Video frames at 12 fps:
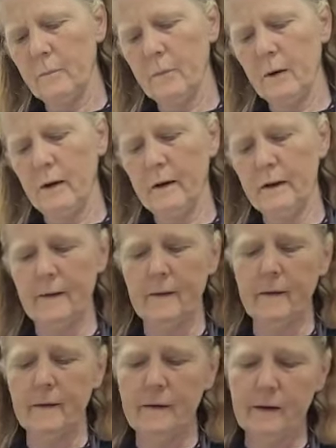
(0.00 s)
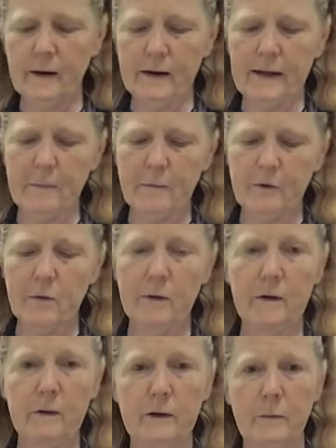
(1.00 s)
But then I keep doing
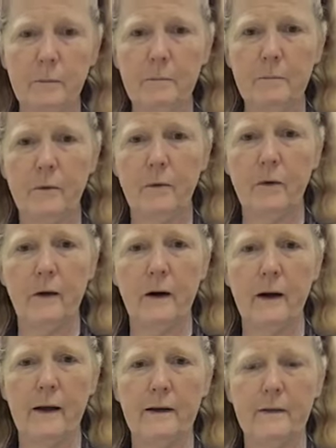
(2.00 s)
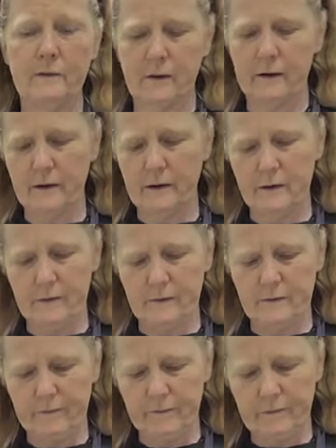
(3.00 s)
a little bit more. And he's like, oh,
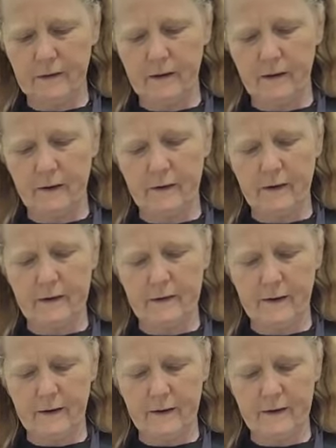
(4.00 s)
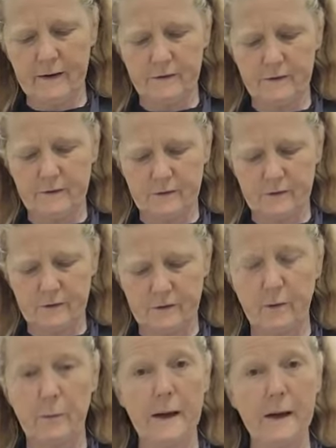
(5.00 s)
all right, I guess this isn't
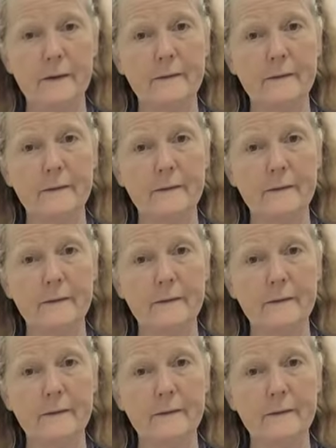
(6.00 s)
so bad.